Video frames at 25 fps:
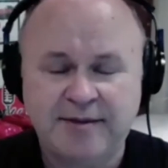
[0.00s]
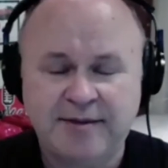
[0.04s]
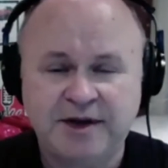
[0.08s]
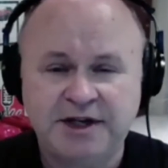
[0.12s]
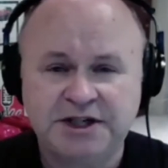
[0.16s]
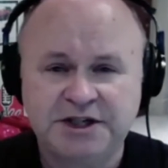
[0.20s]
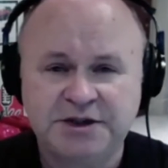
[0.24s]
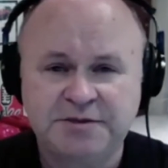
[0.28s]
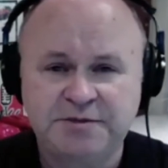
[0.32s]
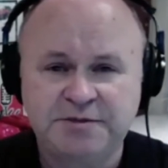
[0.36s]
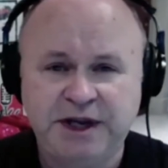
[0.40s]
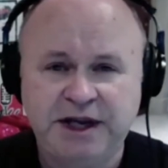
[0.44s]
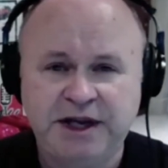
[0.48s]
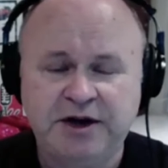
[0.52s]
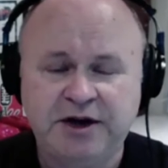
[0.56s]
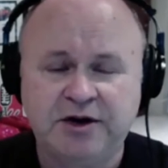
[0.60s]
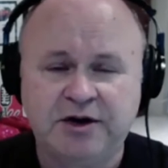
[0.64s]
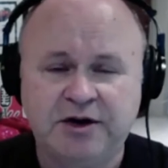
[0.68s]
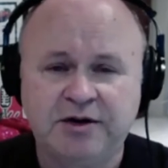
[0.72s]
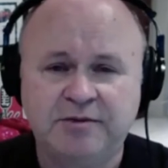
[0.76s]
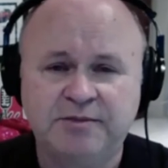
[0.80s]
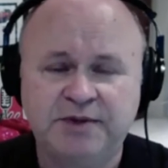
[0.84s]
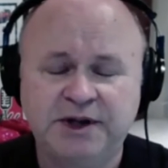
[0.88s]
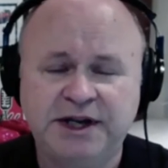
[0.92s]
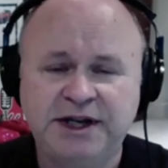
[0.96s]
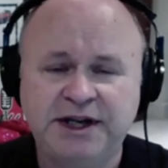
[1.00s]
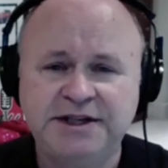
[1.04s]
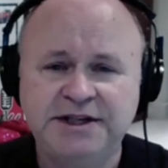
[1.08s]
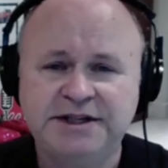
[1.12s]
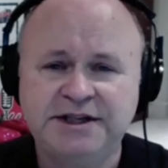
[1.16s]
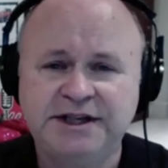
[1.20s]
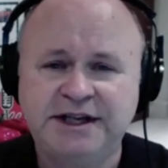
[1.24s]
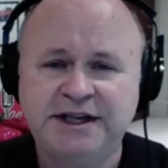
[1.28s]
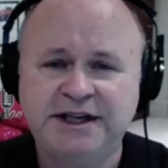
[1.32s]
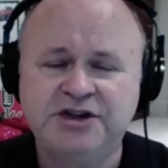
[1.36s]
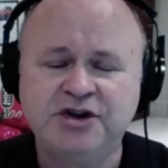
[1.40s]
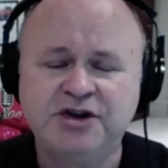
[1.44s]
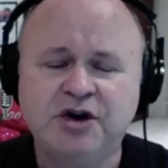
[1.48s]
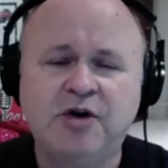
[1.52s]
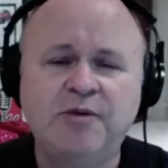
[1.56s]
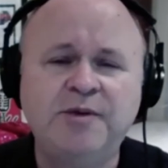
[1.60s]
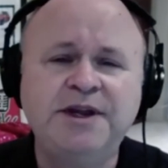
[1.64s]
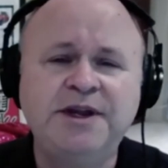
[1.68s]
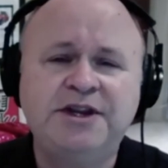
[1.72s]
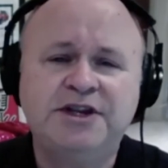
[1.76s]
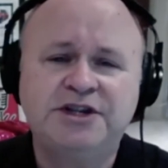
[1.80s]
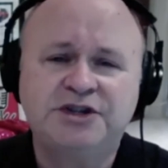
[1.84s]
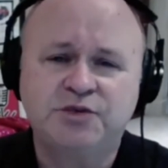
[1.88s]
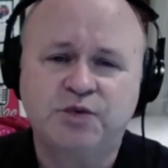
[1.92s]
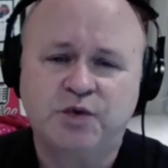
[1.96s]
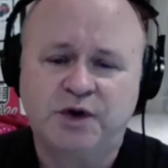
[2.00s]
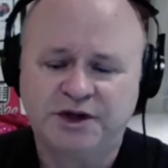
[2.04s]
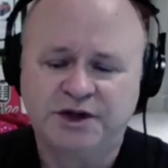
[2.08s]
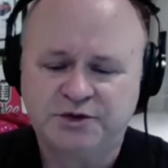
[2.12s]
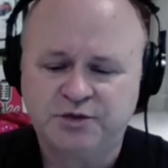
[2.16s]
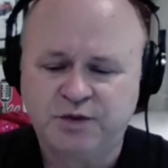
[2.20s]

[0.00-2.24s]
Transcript: speaker, but he told me this once.